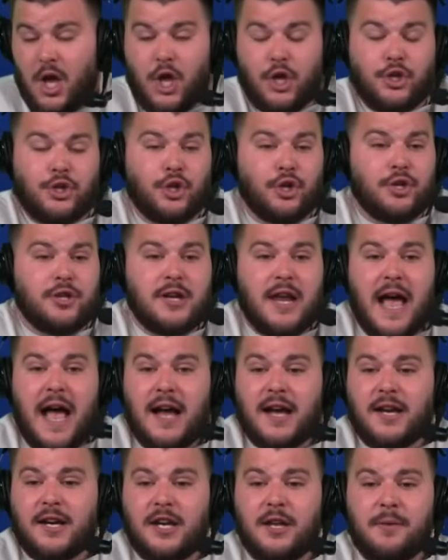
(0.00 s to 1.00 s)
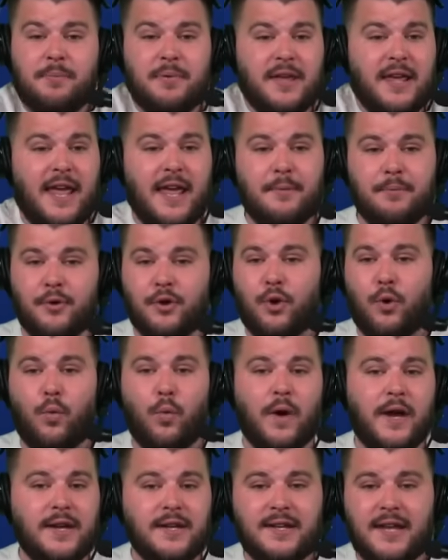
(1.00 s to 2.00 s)
You're not going to be able to
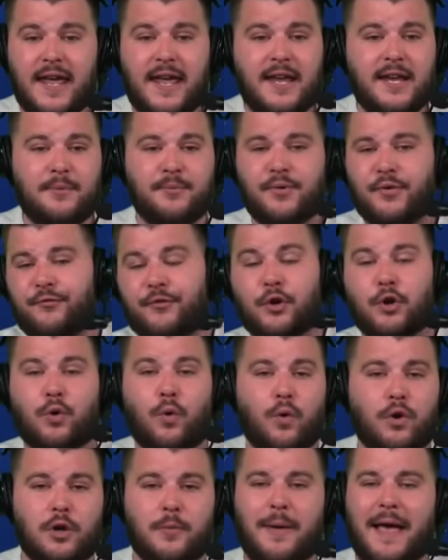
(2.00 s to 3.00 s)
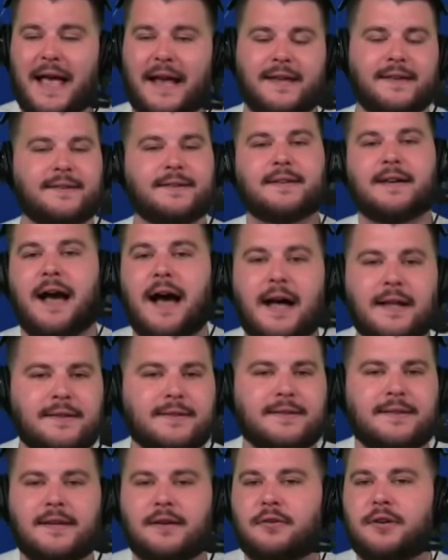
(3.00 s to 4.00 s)
win games if your quarterback is
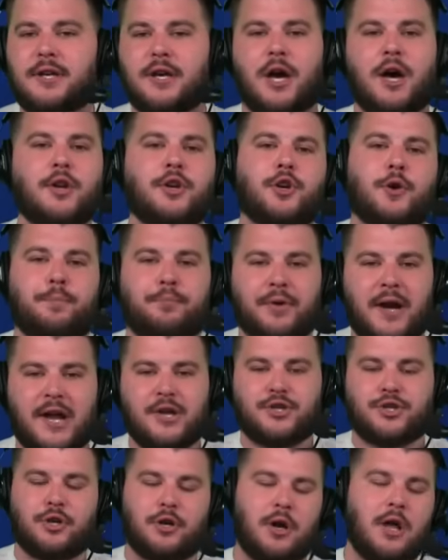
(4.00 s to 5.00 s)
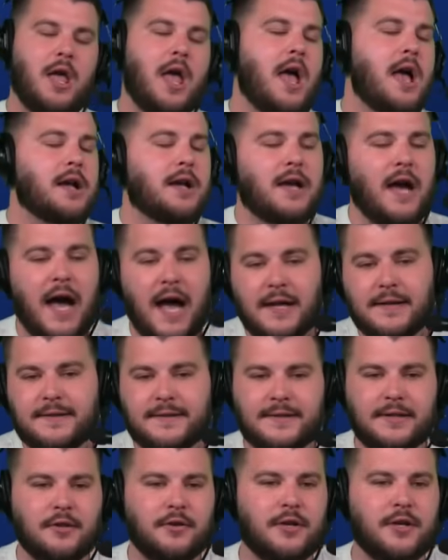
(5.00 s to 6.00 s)
constantly under pressure,
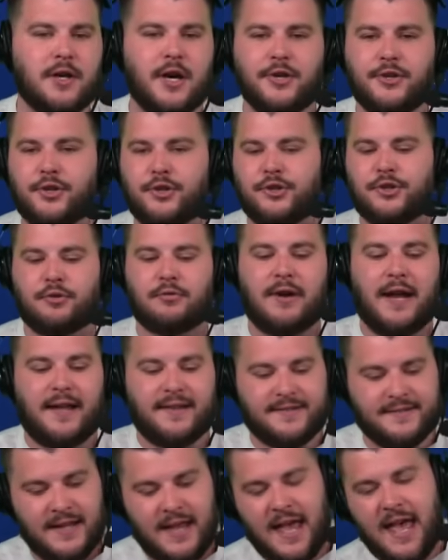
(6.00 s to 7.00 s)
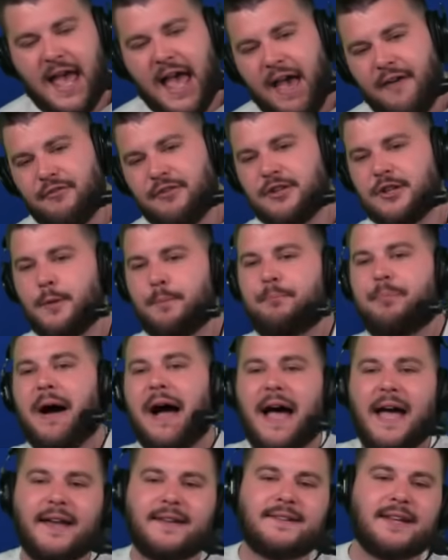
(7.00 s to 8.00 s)
constantly under duress, having to
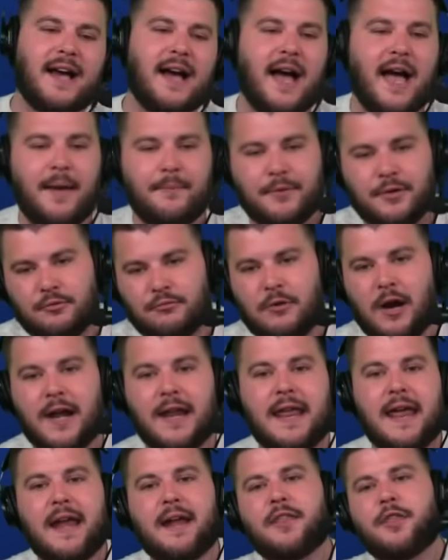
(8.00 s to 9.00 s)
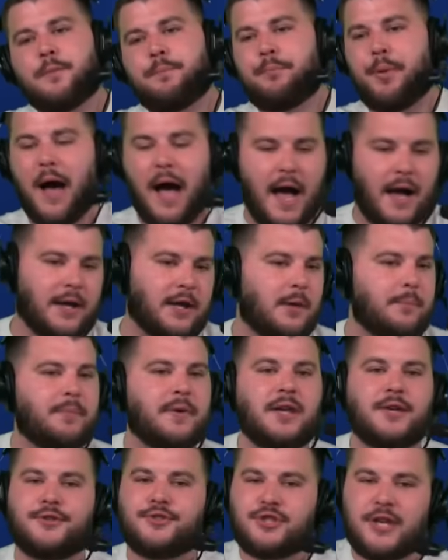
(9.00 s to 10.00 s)
buy time and run out of the pocket,
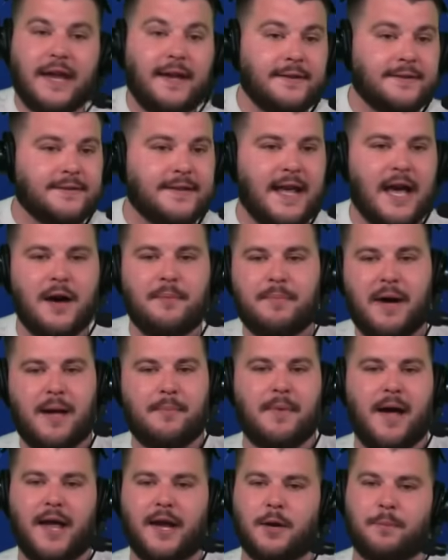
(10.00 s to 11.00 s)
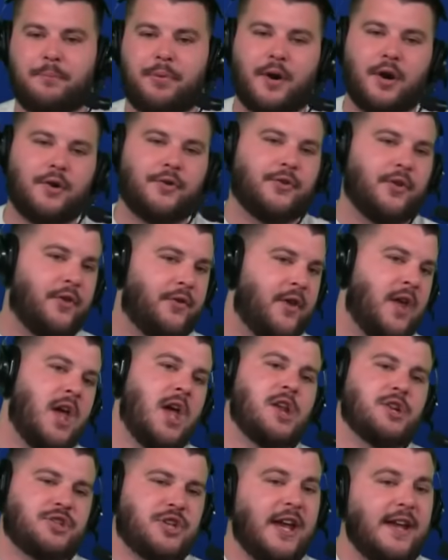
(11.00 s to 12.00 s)
being chased down by Micah Parsons,
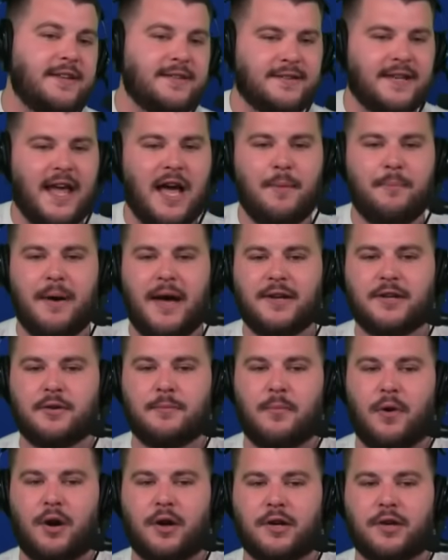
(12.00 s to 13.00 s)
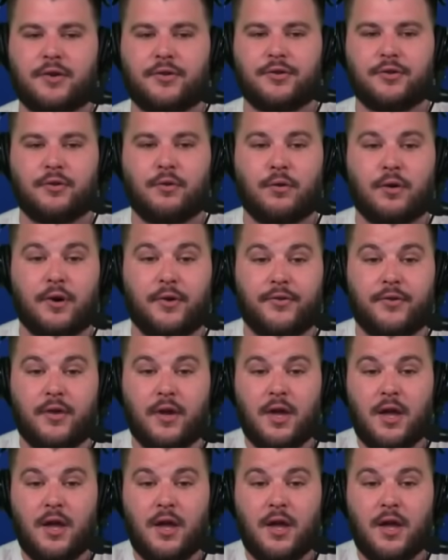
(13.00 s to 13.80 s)
chased down by DeMarcus Lawrence.